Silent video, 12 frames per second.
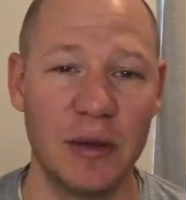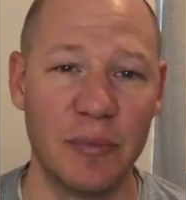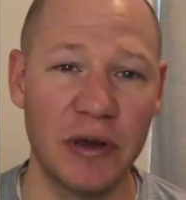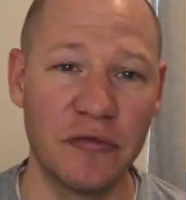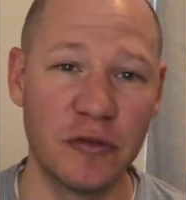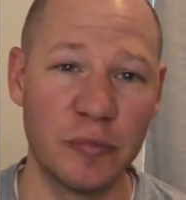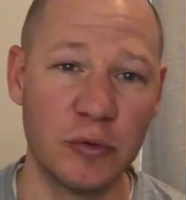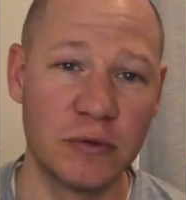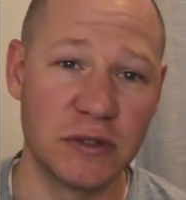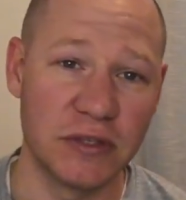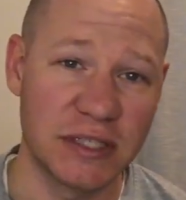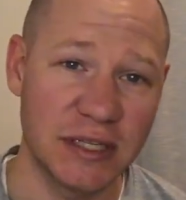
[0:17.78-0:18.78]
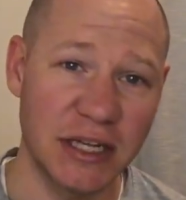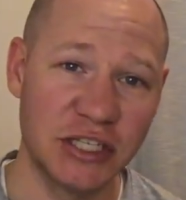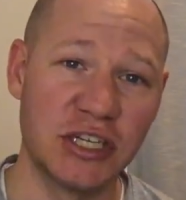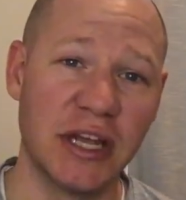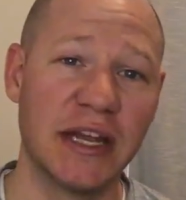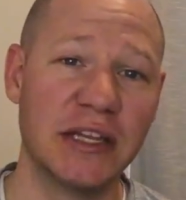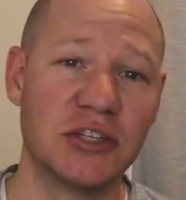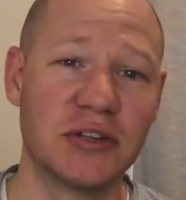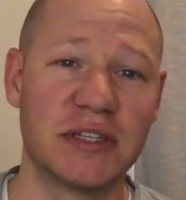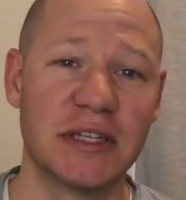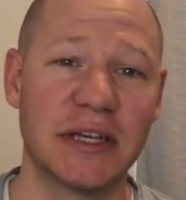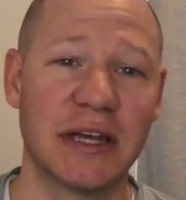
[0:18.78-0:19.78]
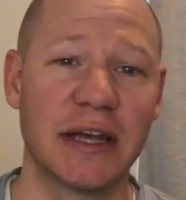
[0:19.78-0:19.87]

Barefoot boots are such an interesting